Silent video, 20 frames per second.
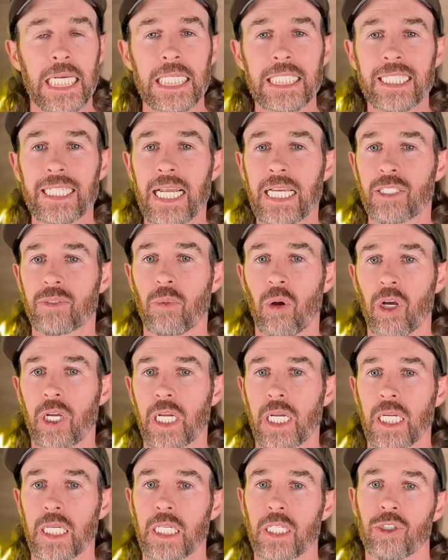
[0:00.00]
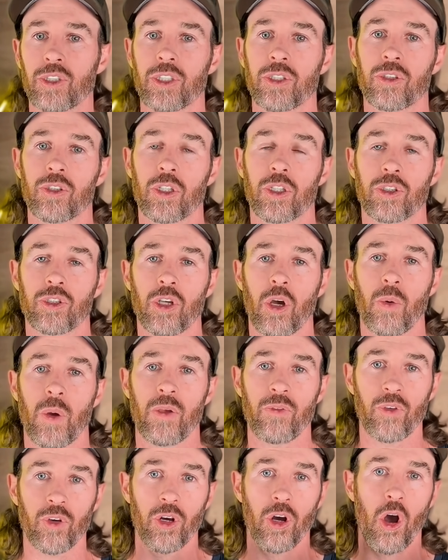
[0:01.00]
in today's market conditions. So
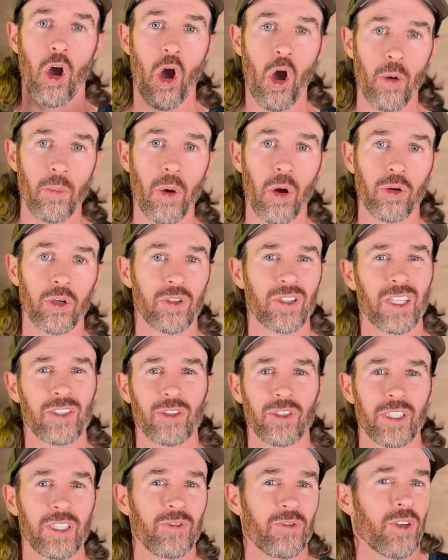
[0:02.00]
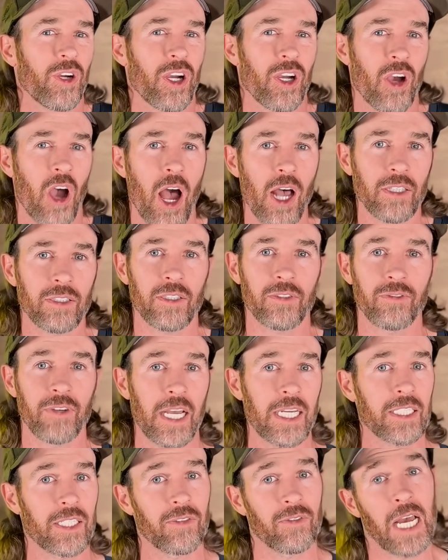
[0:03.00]
if you're a homeowner that's looking for a
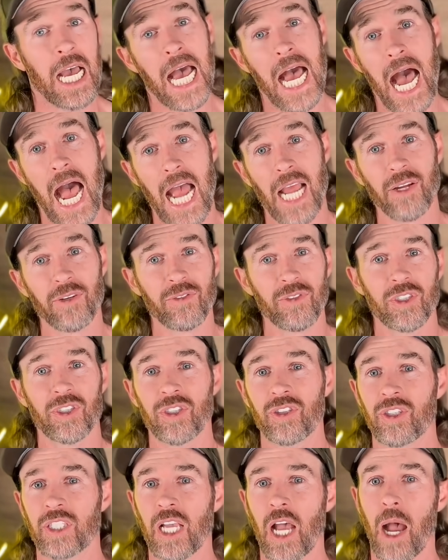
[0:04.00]
cost-effective, high-efficiency